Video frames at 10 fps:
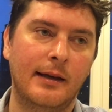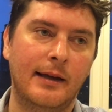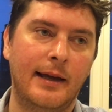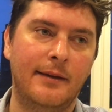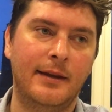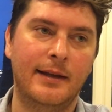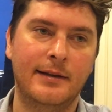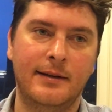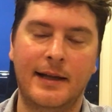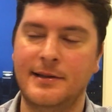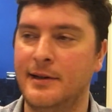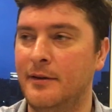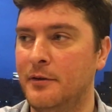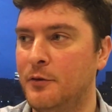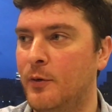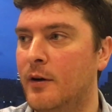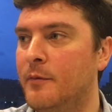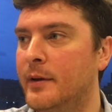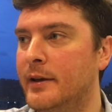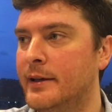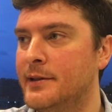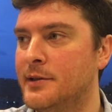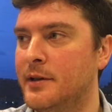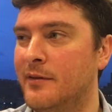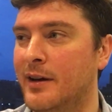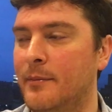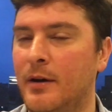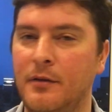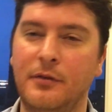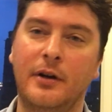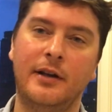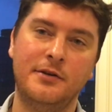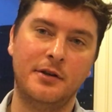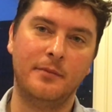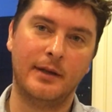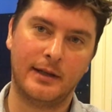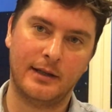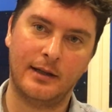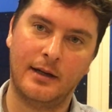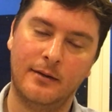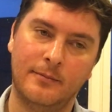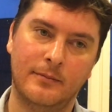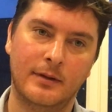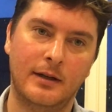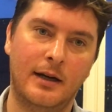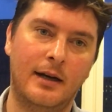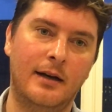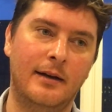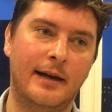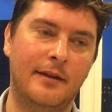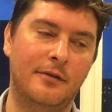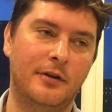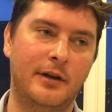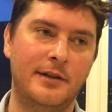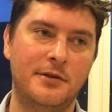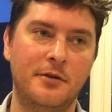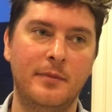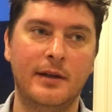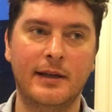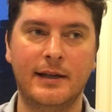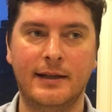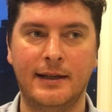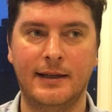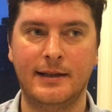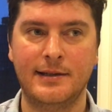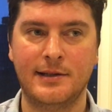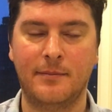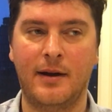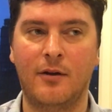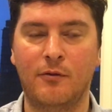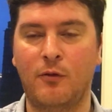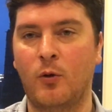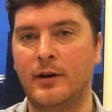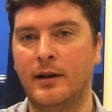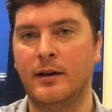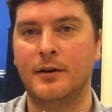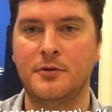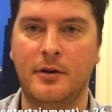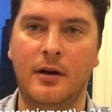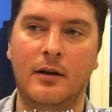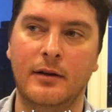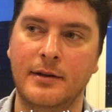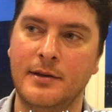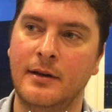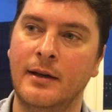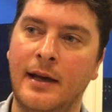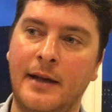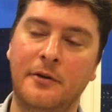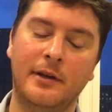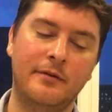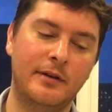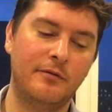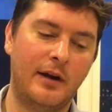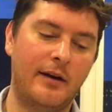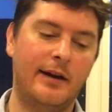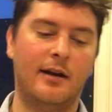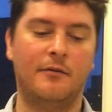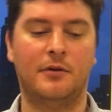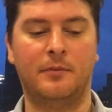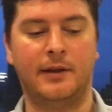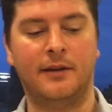and then that's another 12 million, so you've got about 32 million there. And 32 million is about $1,400, and you're living very comfortably.